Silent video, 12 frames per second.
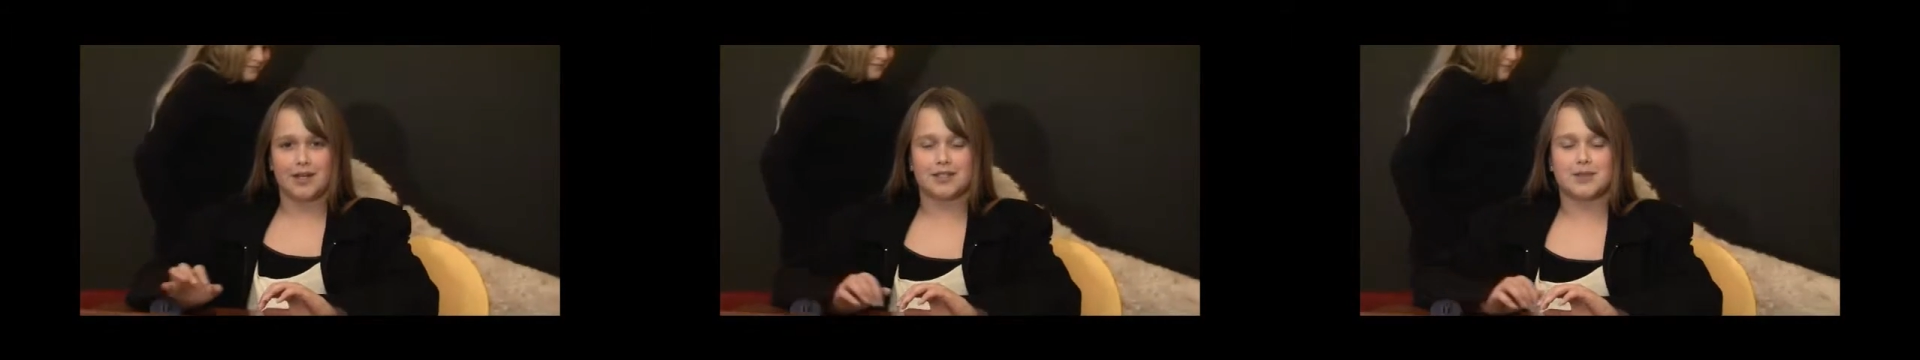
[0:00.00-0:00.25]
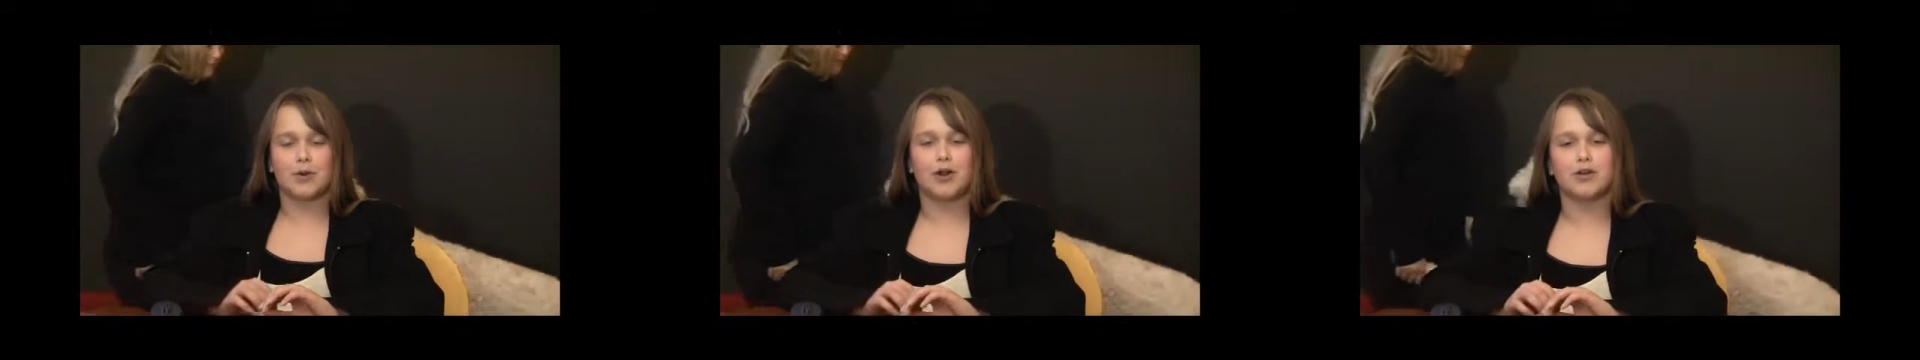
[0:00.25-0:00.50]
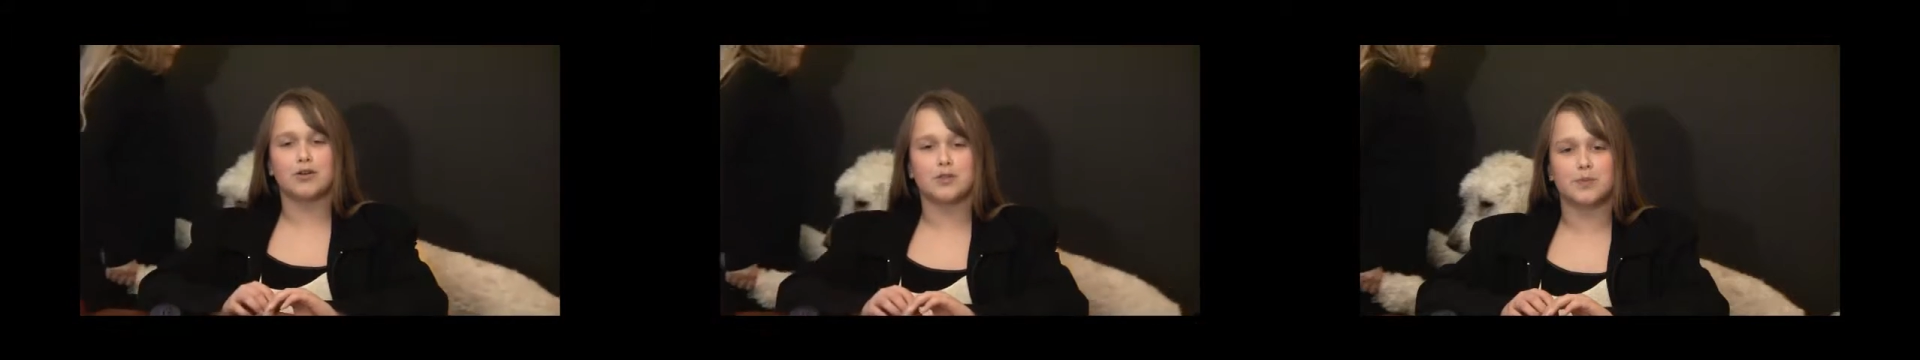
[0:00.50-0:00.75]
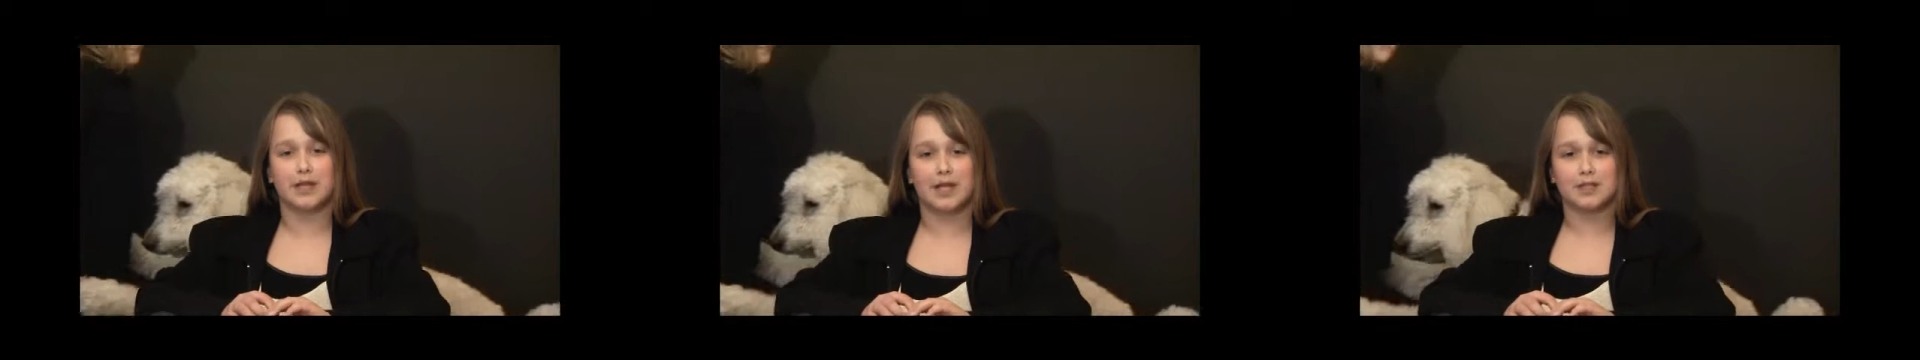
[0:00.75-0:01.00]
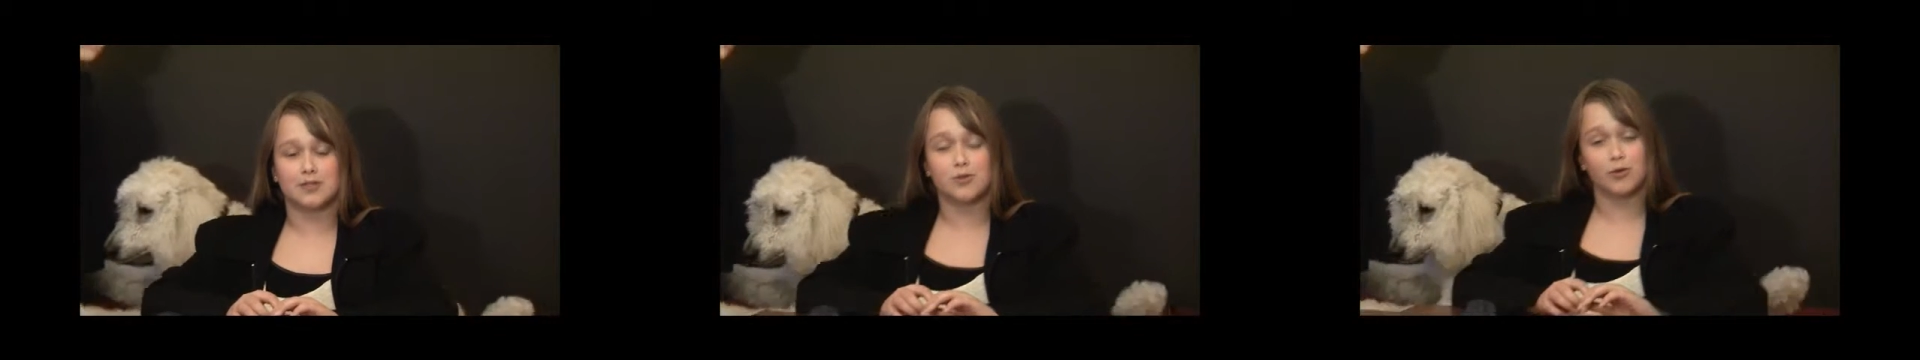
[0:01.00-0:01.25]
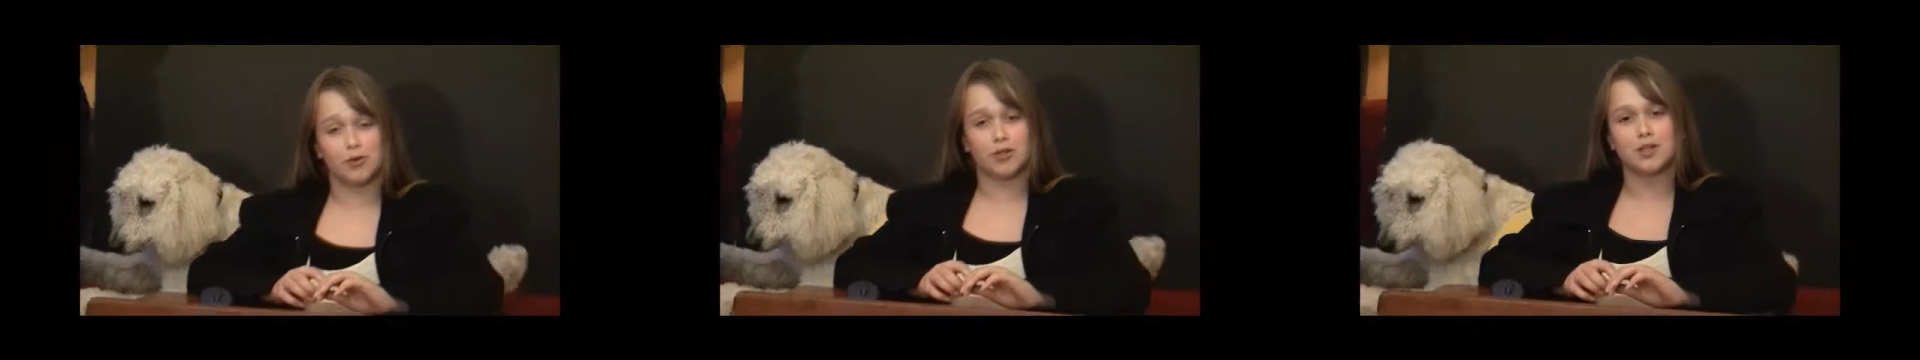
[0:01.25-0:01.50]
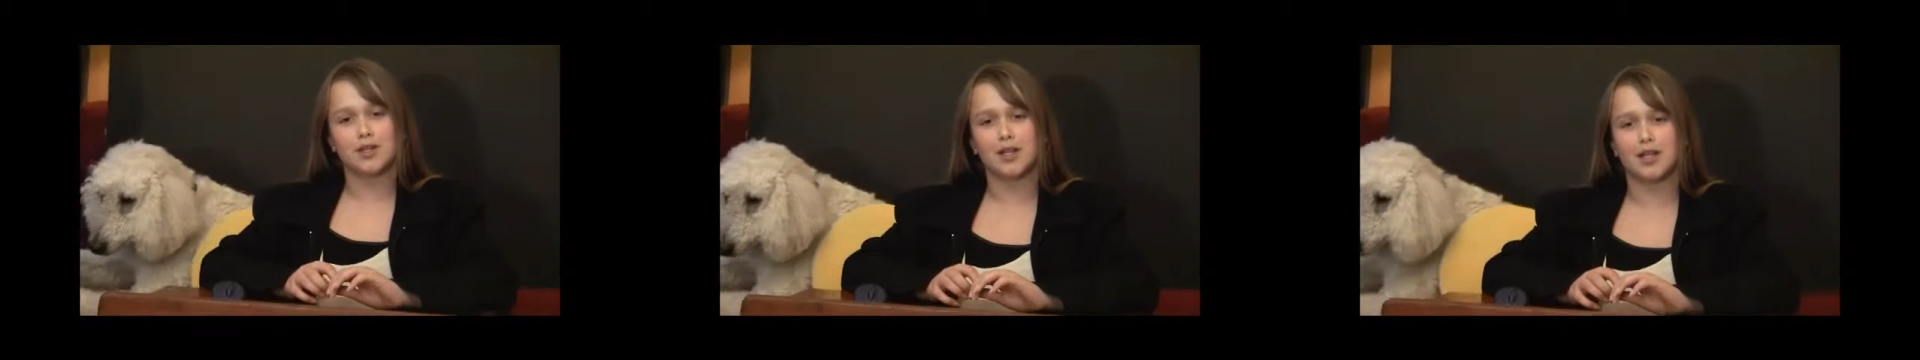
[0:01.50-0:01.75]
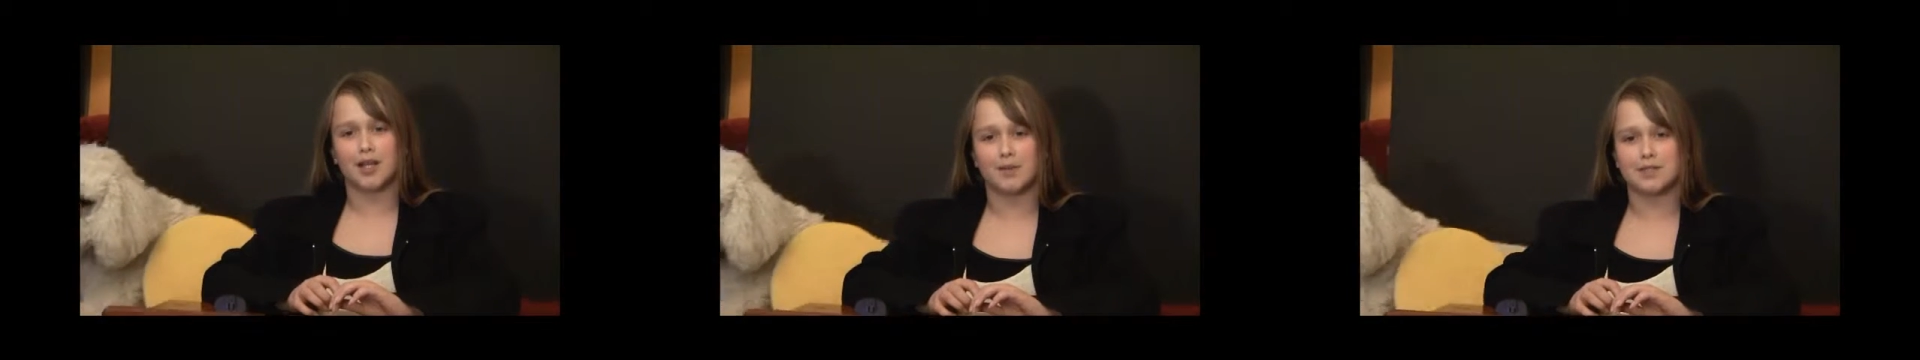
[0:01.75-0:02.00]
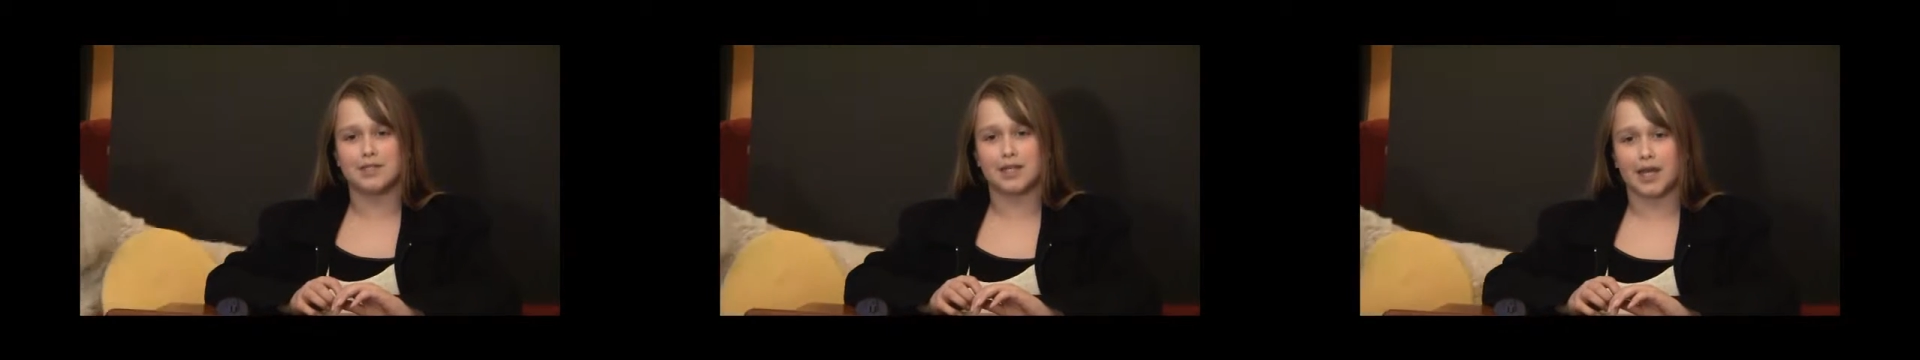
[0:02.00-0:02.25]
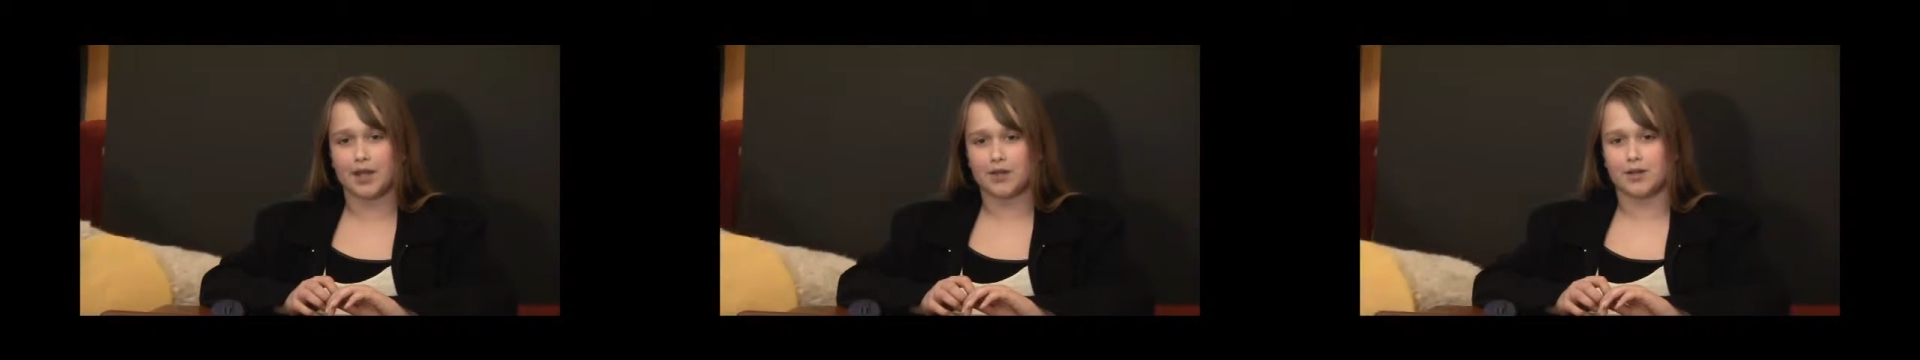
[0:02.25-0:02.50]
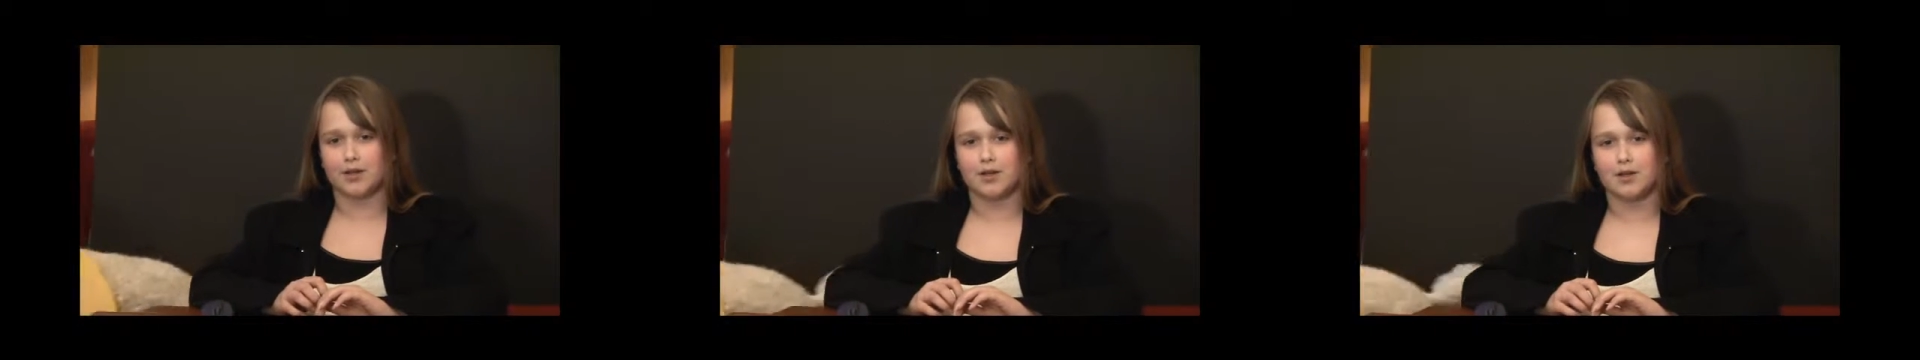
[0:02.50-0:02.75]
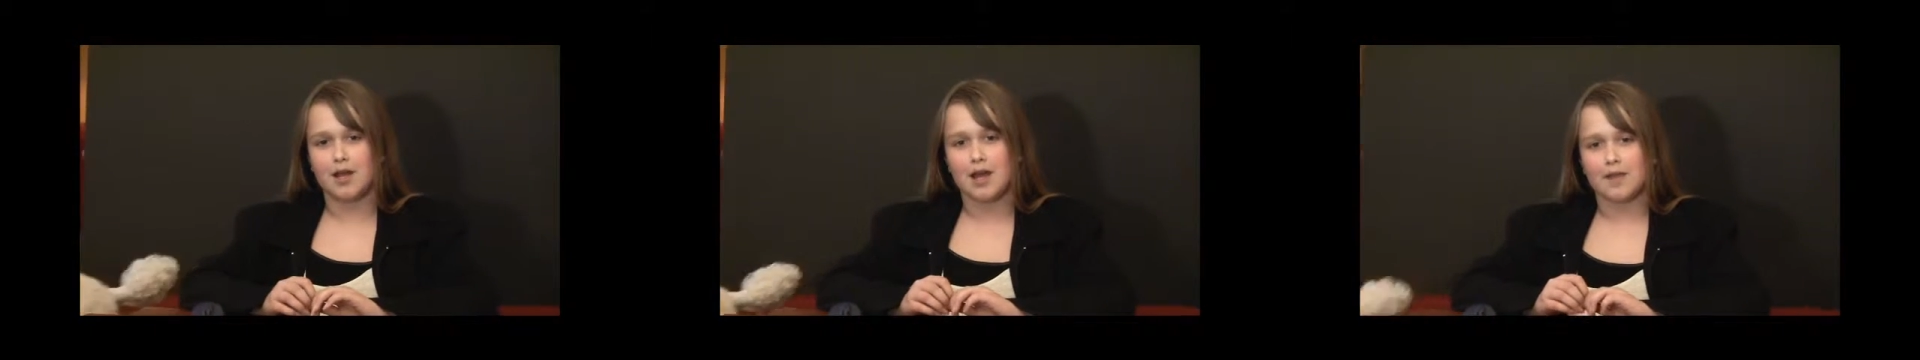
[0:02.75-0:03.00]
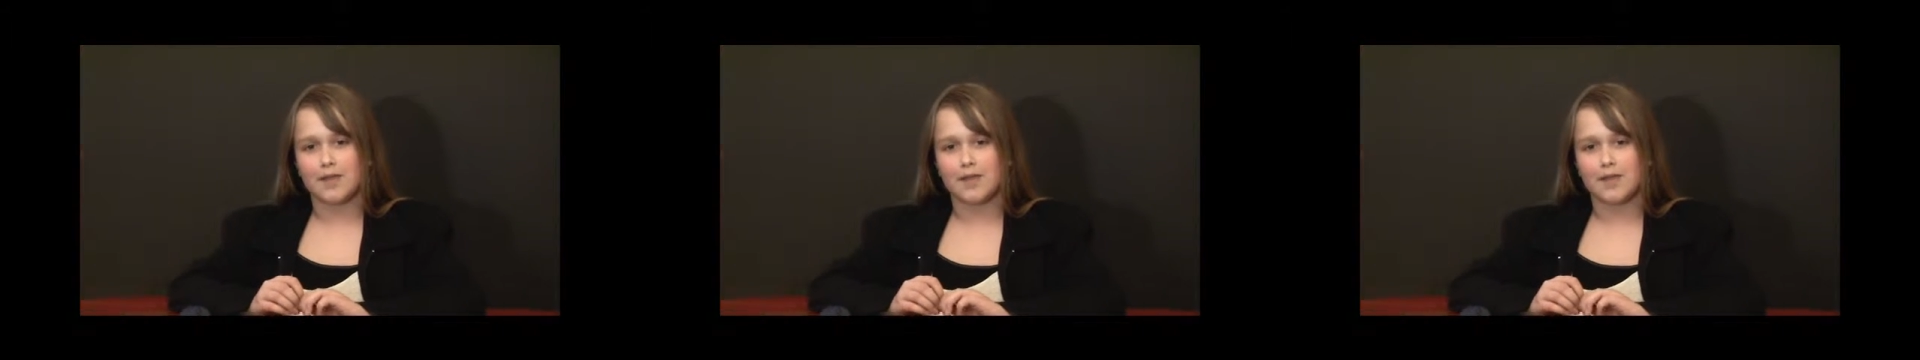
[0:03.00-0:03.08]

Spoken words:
As the particles began to cool, they clumped together.